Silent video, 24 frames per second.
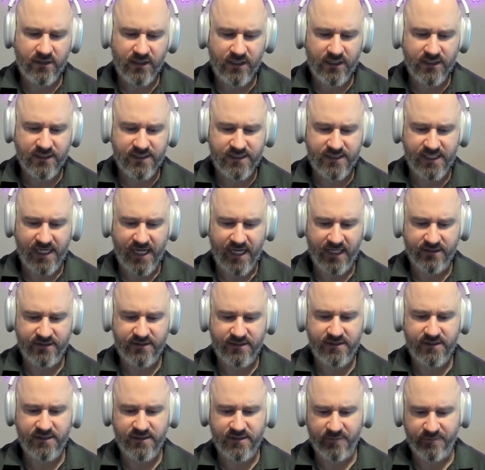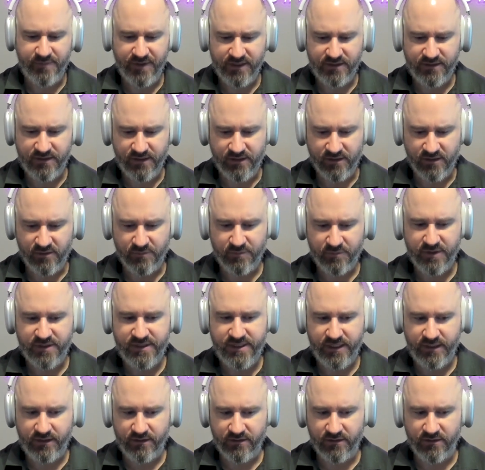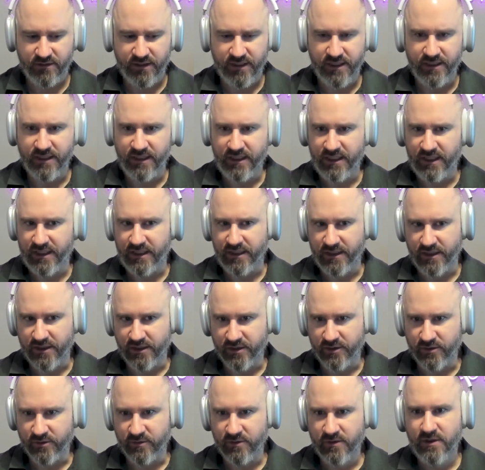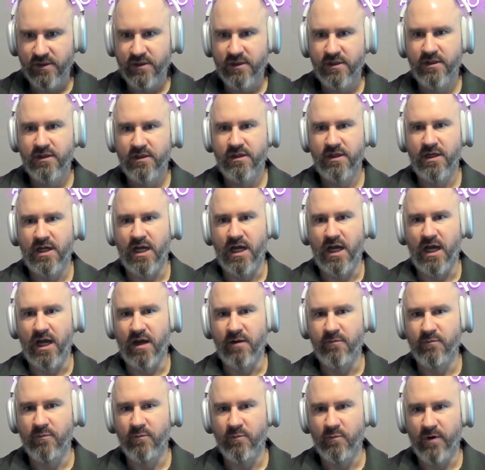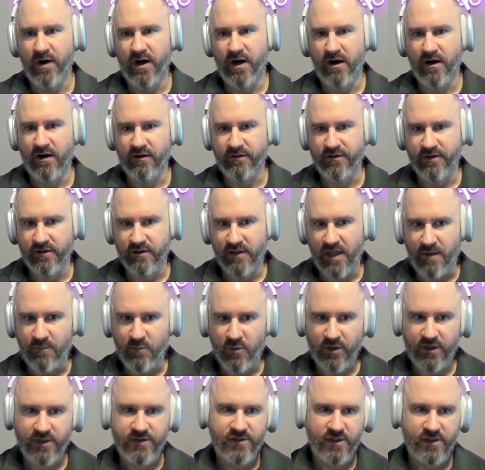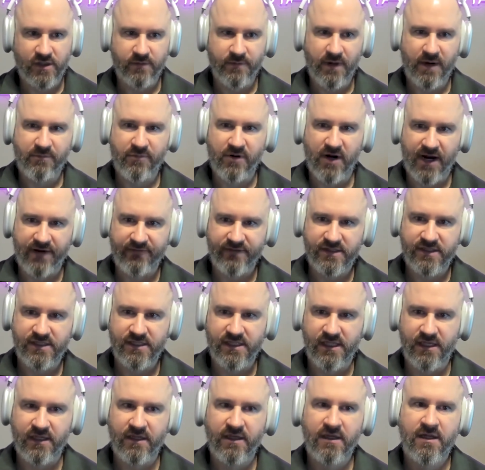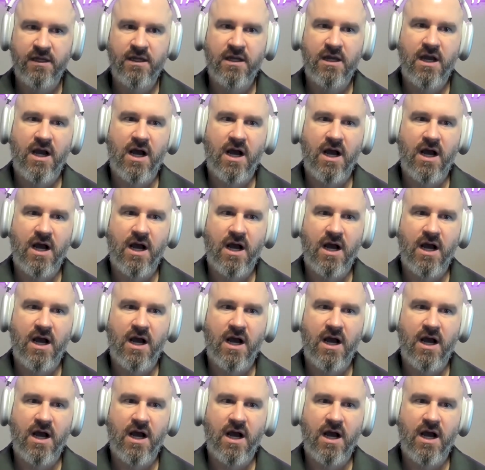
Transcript: cookie consent is a big deal, particularly in the EU, where they're a lot more concerned about privacy.